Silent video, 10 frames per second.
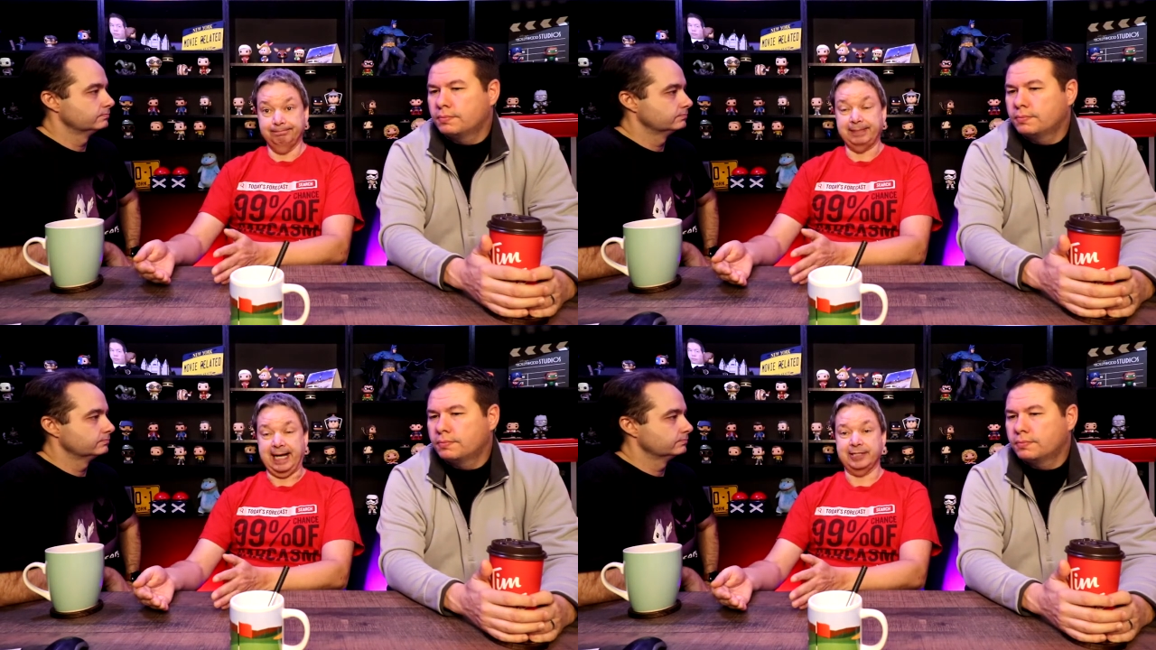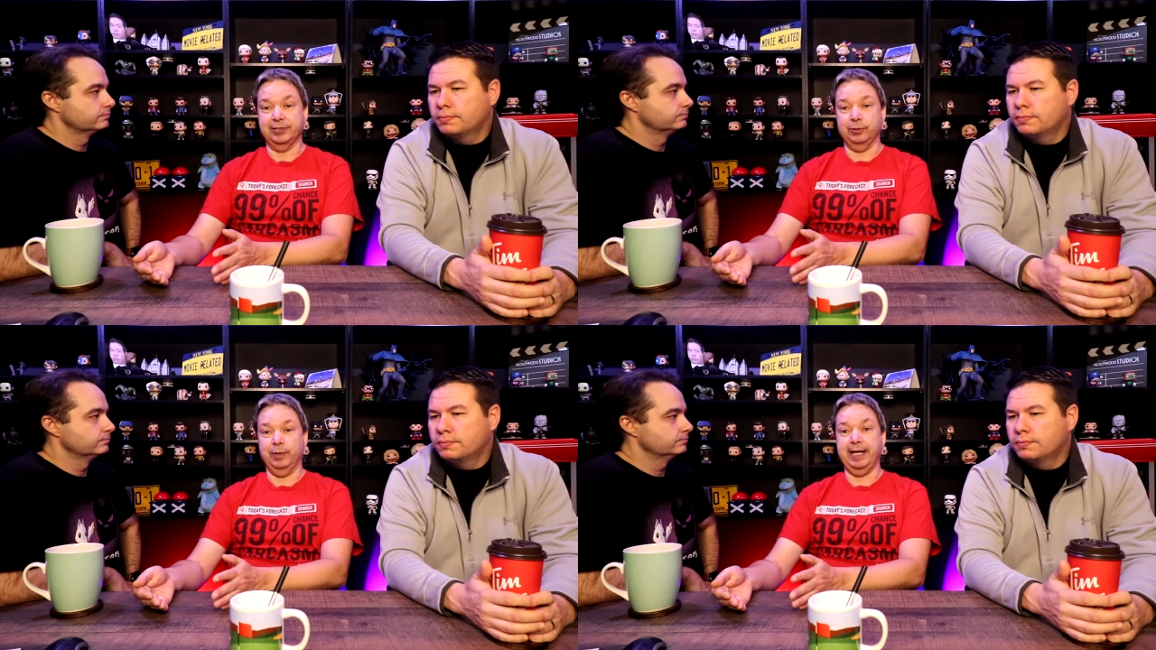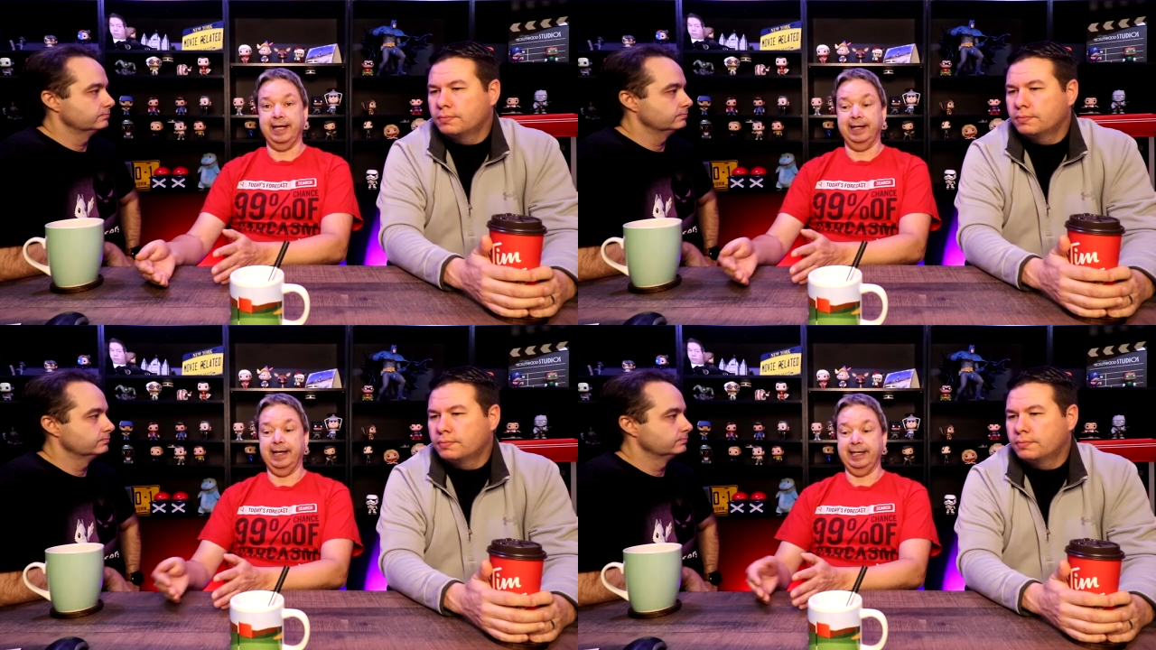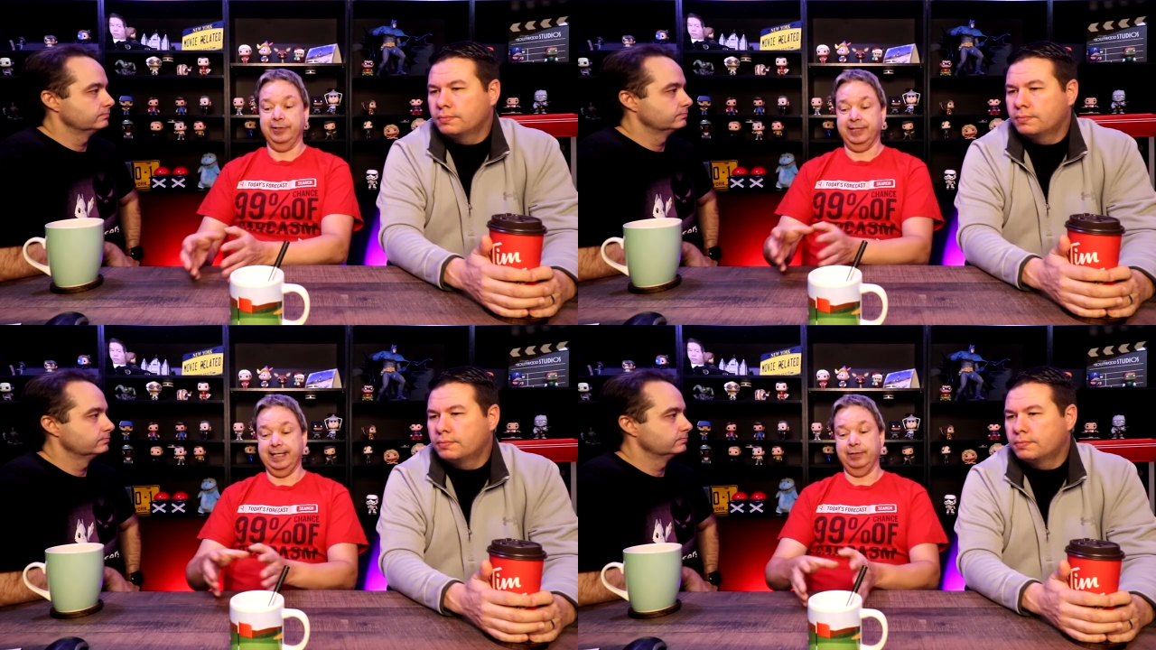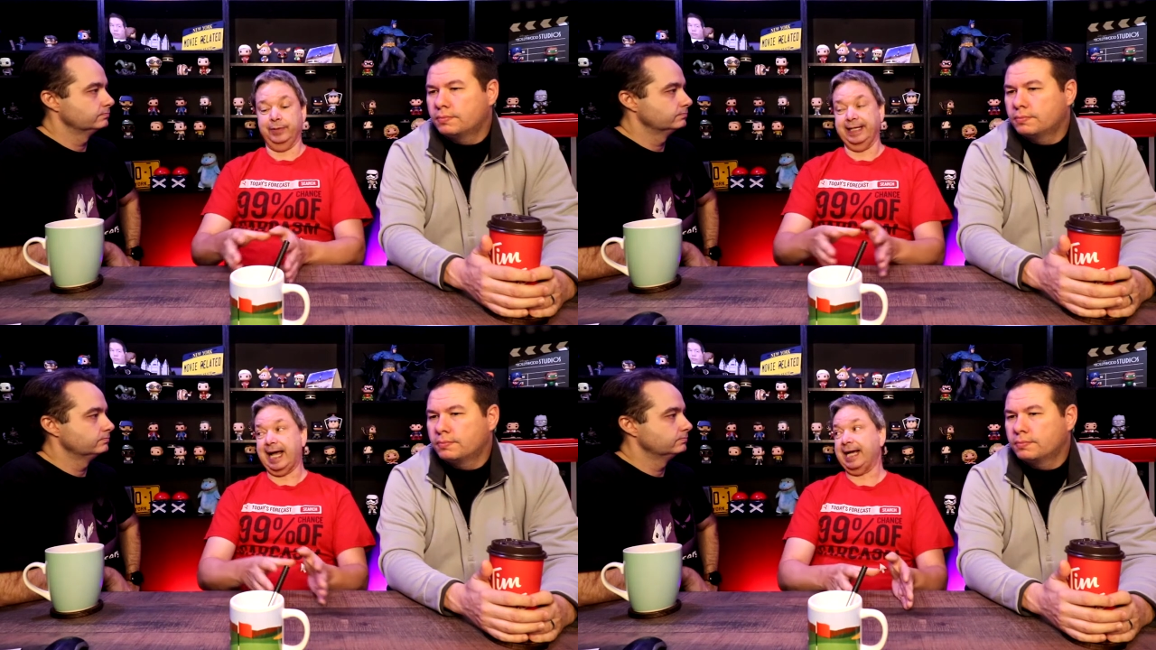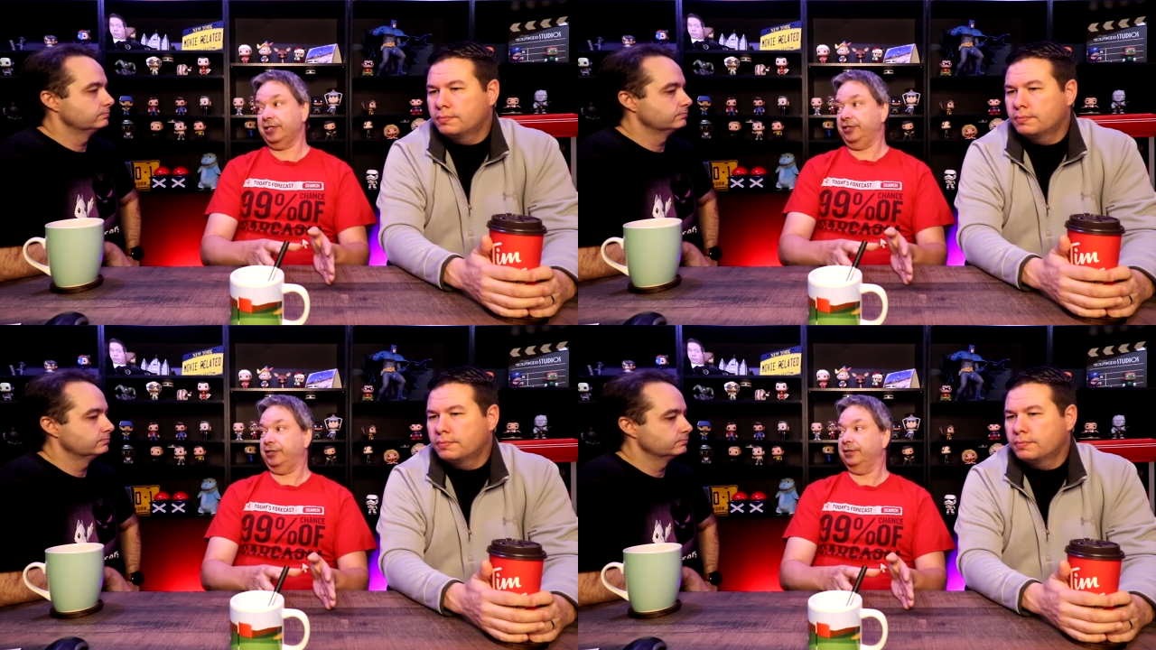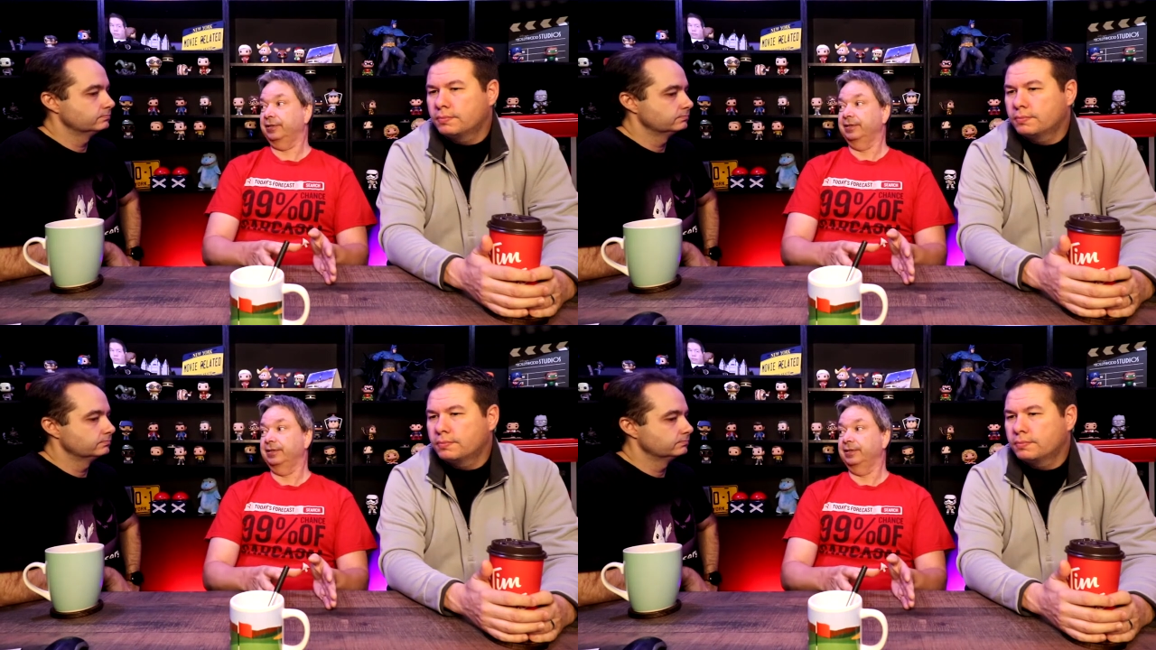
Speaker 1: passes away, and you see the reaction